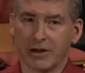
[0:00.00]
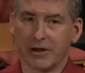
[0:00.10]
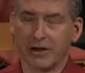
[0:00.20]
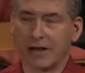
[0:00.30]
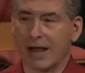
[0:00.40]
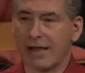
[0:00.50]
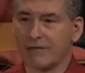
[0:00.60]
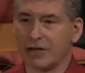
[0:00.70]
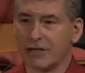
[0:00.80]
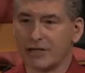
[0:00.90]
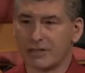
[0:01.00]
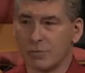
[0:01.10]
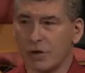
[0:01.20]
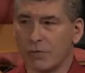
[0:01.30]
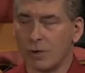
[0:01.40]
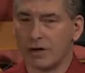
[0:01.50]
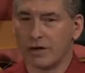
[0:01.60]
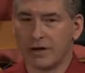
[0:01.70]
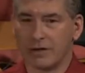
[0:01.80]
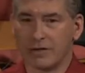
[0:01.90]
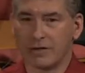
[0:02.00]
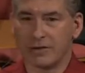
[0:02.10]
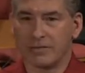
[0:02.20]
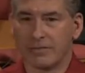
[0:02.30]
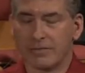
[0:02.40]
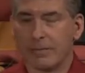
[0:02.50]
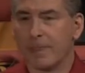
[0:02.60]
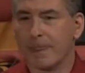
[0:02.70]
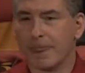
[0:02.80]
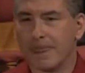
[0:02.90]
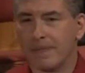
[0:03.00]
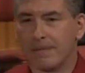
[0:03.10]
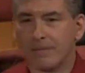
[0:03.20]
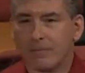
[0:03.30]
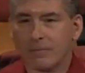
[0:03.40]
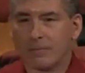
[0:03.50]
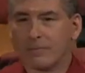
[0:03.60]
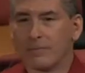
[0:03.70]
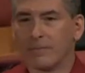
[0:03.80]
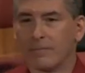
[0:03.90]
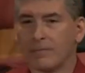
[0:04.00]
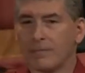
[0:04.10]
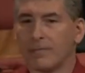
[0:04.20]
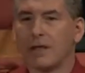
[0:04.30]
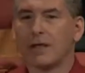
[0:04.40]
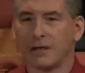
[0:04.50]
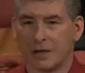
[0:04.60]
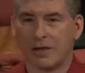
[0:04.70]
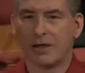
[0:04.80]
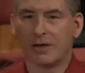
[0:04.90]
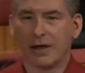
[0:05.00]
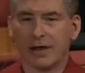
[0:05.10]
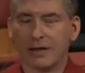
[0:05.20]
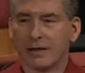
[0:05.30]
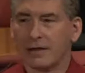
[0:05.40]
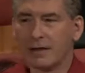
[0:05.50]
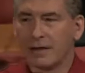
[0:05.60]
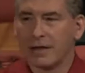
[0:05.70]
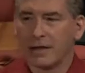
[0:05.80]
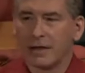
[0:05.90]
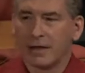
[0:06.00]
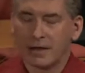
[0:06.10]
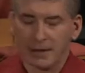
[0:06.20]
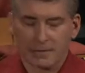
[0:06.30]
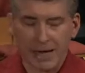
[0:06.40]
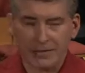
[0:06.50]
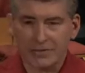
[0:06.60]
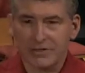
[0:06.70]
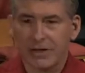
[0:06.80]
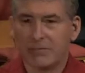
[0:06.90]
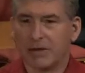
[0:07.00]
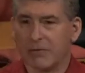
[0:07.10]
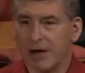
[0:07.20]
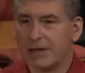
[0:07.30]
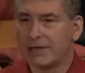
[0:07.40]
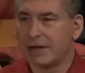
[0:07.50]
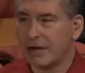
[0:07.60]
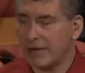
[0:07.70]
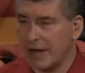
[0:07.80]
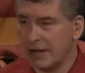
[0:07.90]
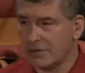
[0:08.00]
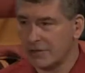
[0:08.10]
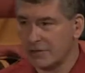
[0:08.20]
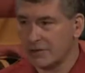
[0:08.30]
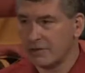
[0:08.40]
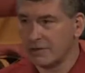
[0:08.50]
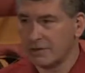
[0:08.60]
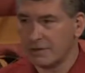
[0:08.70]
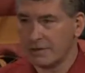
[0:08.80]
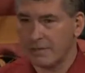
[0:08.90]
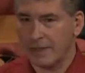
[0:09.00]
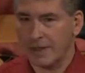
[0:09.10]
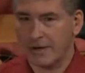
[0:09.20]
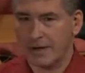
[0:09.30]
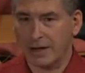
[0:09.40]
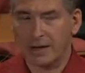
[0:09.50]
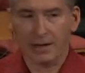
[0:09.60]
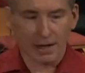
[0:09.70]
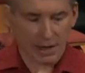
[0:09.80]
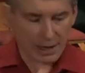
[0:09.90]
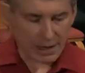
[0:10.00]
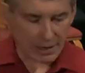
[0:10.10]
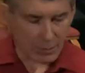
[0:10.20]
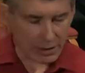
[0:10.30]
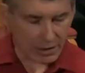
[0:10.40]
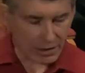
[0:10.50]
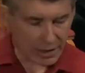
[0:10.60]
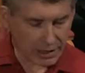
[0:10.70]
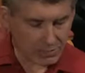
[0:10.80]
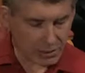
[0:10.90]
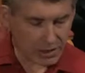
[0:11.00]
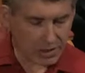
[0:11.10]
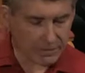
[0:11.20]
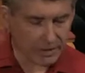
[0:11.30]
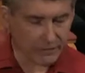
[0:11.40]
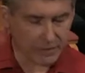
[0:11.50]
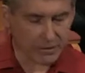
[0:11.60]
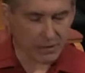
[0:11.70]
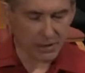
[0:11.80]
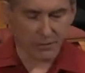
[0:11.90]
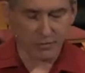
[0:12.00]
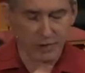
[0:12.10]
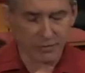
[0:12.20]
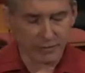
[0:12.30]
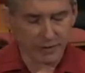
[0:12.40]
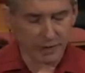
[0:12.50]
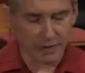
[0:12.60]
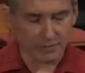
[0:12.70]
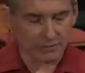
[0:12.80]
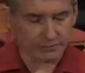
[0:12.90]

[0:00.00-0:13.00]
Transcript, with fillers: good. I have Genesis 1 1 here, too. Be ready to give an answer. Okay. Pastor said, Be ready to give an answer. Okay? And we can go ahead and put it up there 1 Peter 3.15.